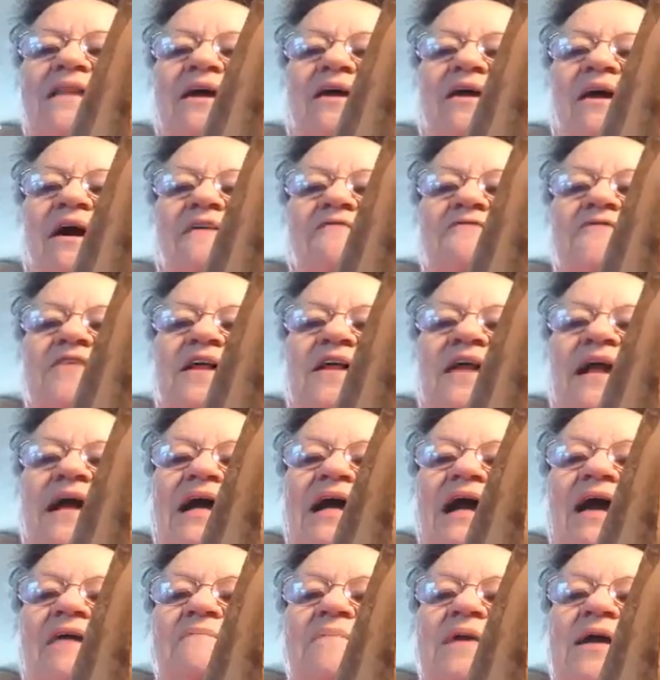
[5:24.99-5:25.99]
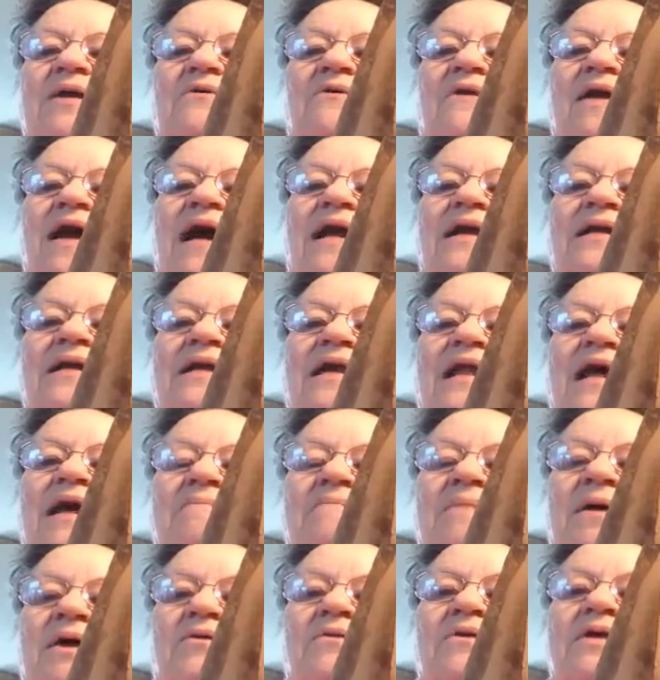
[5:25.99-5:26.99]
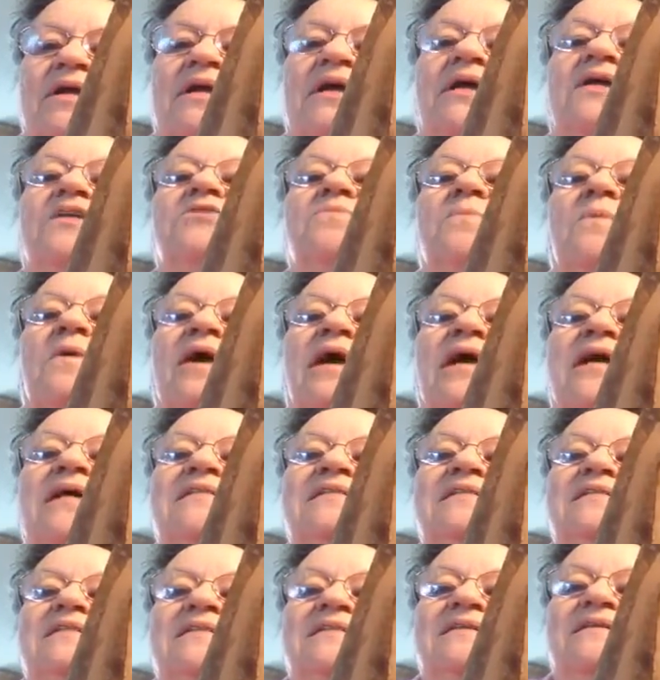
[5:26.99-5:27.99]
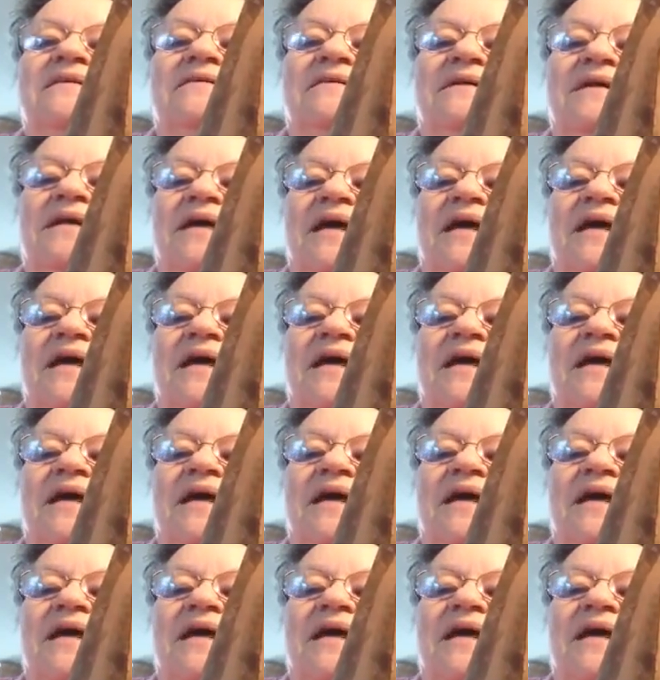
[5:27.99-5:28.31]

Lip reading: there, I feel like I've been riding that Pony Express.